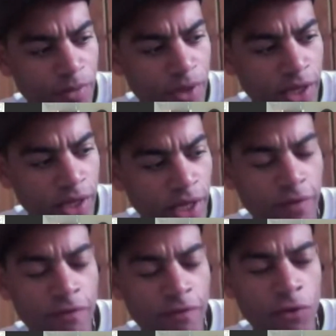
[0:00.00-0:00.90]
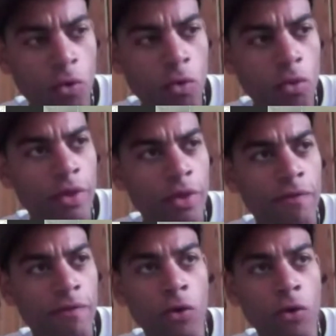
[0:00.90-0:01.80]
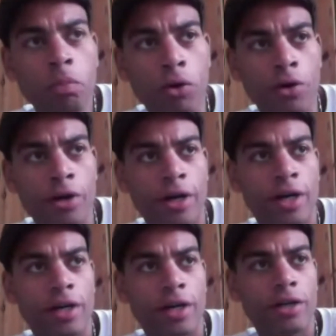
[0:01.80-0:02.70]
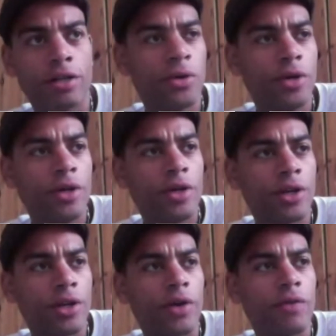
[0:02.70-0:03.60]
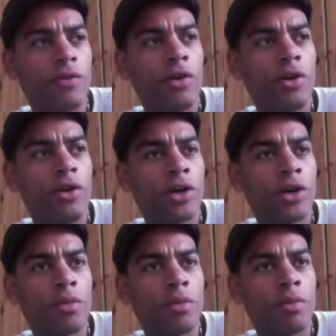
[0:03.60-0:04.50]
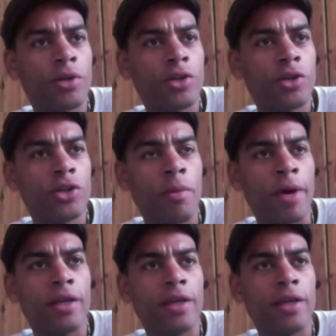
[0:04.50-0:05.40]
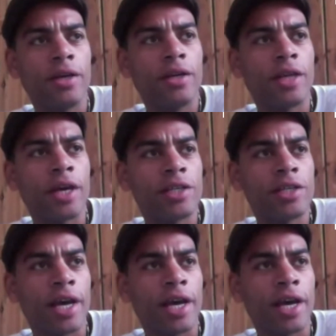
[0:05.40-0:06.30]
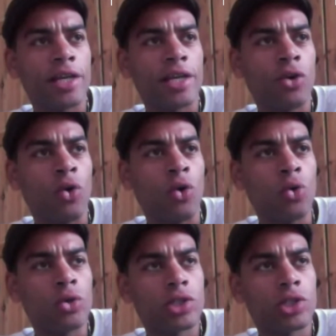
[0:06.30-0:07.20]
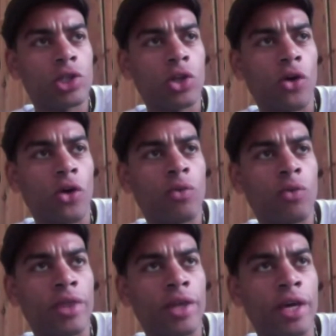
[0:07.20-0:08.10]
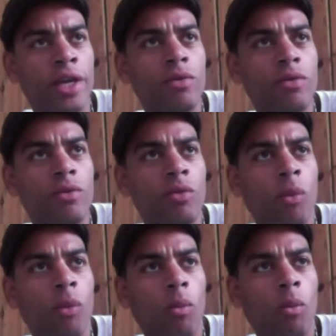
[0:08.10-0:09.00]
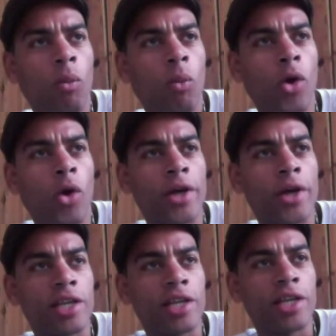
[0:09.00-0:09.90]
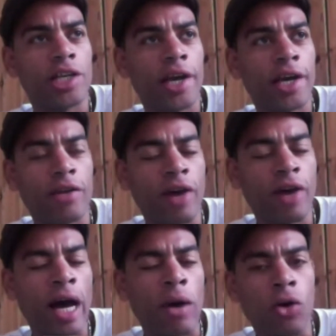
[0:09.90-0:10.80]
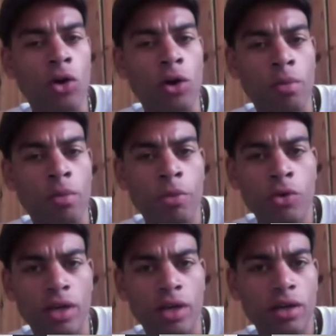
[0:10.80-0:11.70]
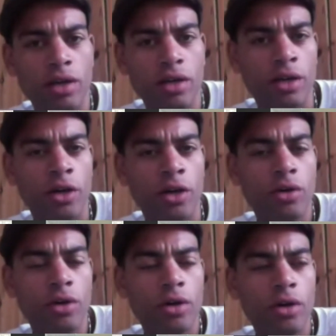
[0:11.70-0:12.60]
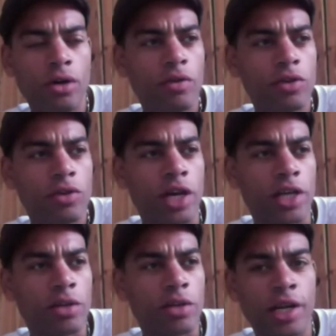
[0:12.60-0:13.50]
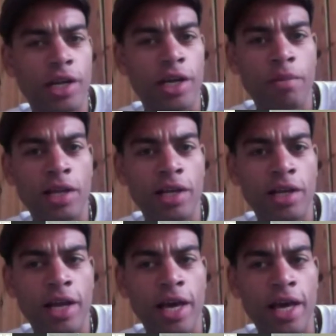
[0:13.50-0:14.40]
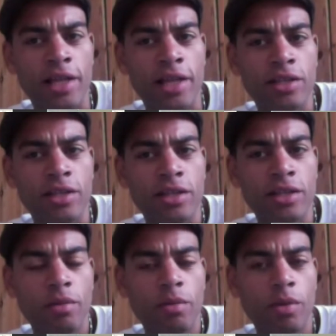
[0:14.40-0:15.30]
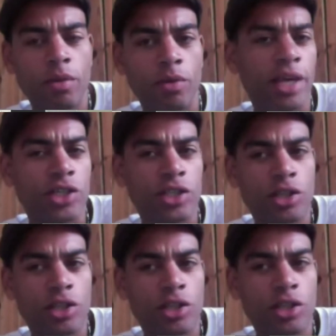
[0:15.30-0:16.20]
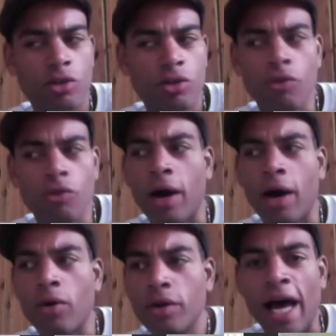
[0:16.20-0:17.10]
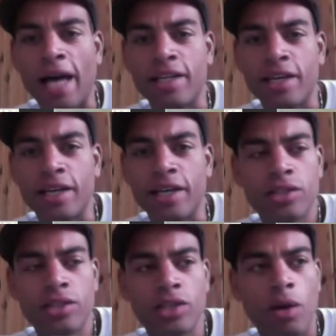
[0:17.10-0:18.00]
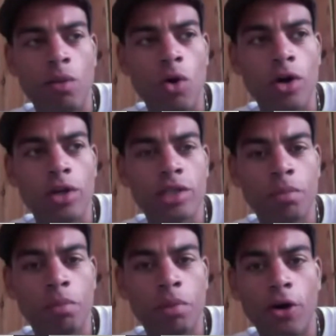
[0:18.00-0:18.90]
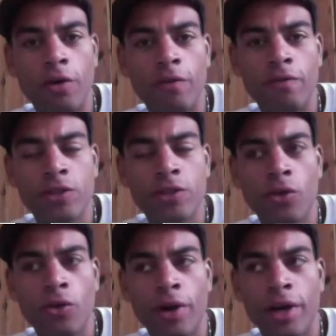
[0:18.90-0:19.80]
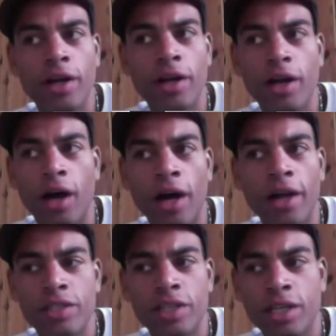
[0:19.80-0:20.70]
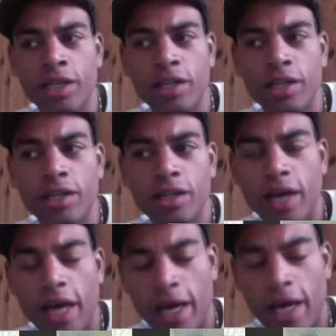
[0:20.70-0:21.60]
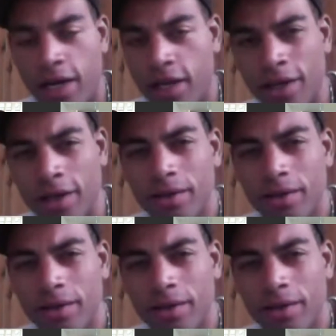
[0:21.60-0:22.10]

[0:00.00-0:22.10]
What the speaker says: like the full product. So you know, if you look at the Pajama Man, their sketches are all slotted within what is essentially like a kind of hour-long movie, you know, which has a beginning, a middle, and an end, with the sketches throughout, adding somewhat to the plot of the story. And I'd never seen anything